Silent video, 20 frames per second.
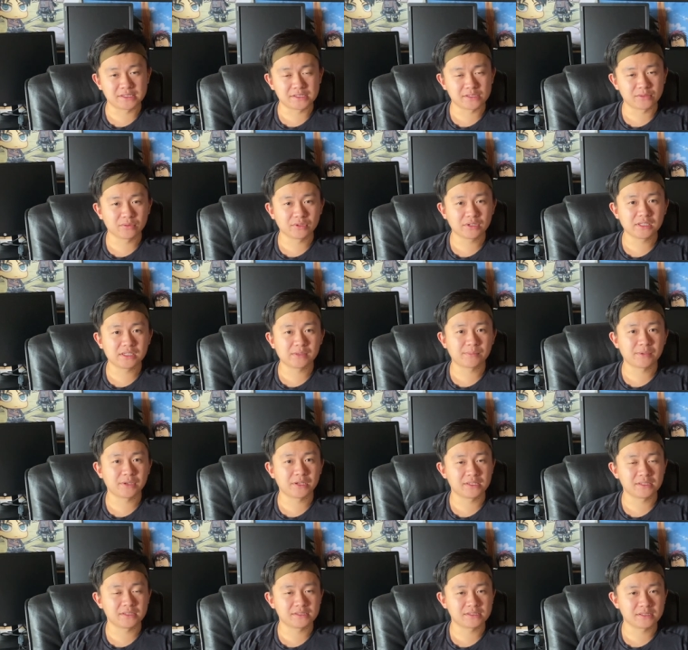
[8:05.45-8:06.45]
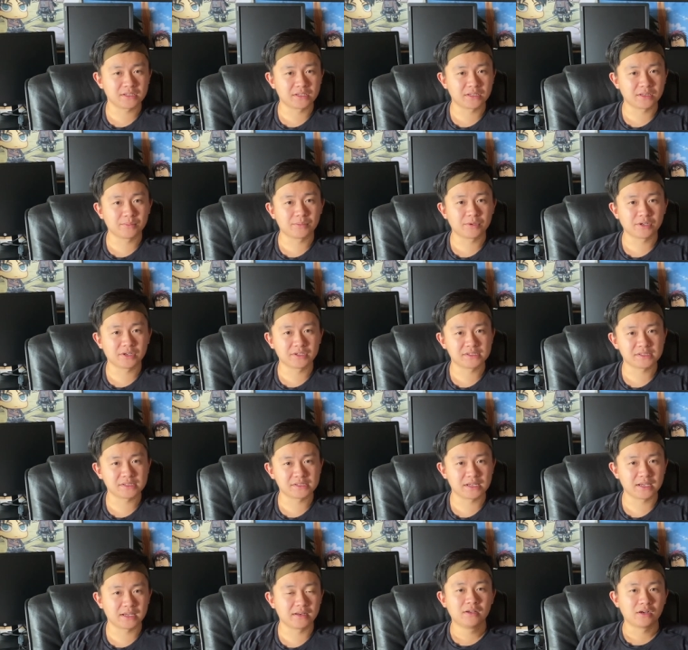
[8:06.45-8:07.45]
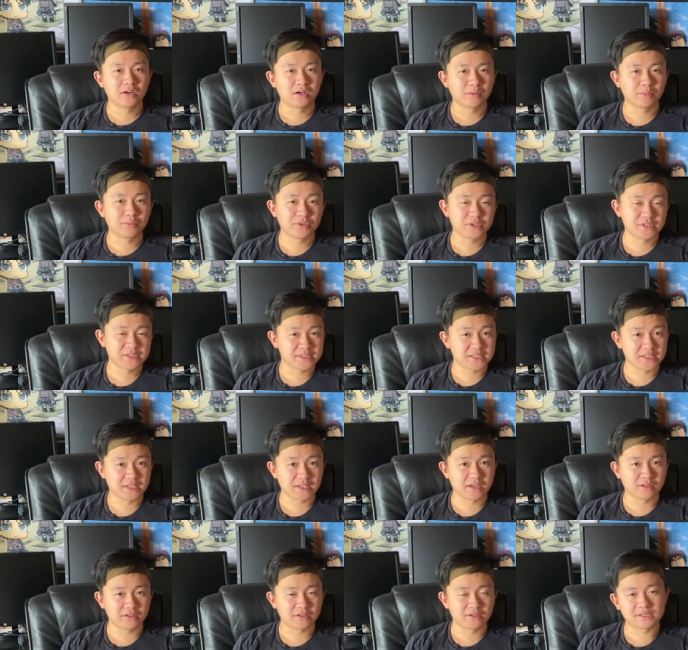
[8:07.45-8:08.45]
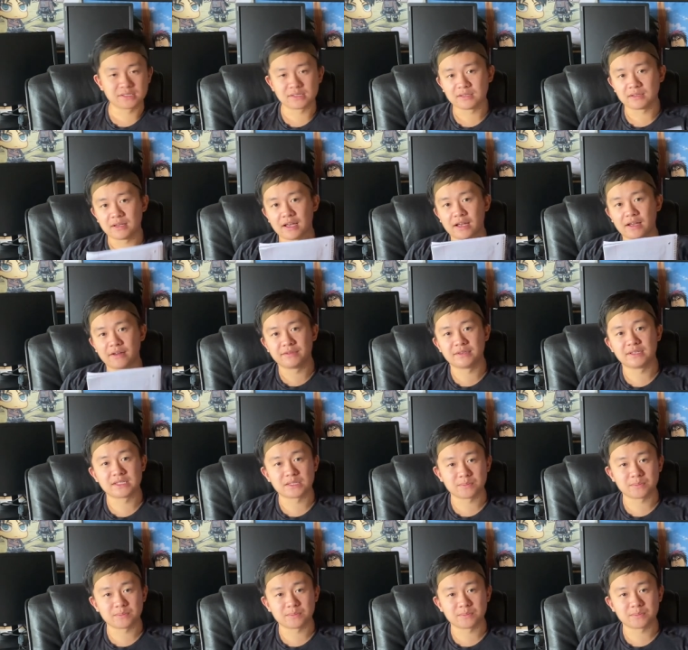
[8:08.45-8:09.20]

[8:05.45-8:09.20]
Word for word: It really depends on the parts that are put together to have this